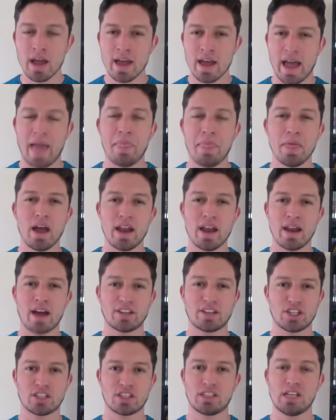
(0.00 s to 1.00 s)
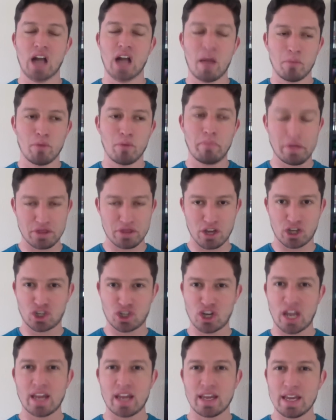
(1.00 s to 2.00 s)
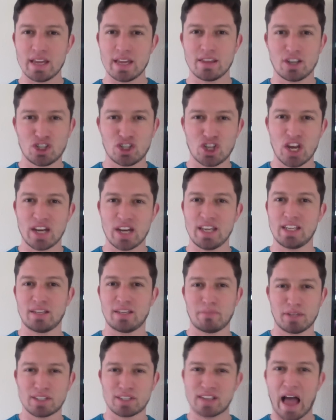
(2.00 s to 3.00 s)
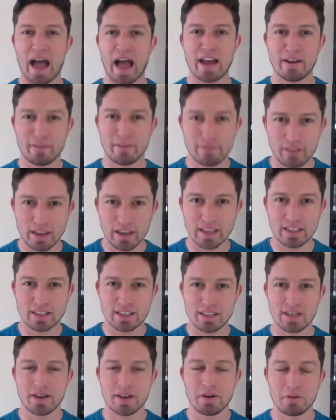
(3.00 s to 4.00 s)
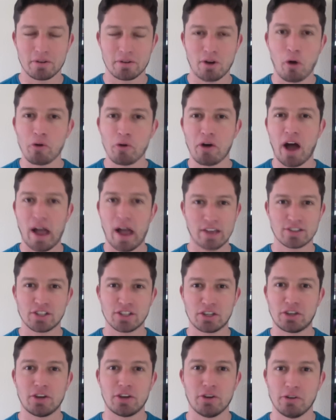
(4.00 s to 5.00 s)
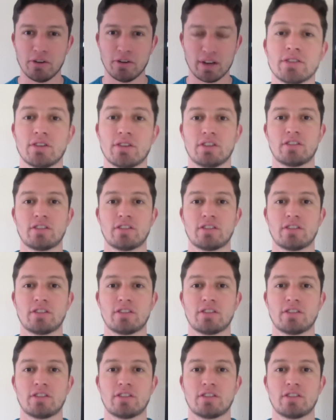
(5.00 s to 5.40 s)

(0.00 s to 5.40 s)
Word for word: And not just the Anbu, but the shady side of, like, you know, Konoha security.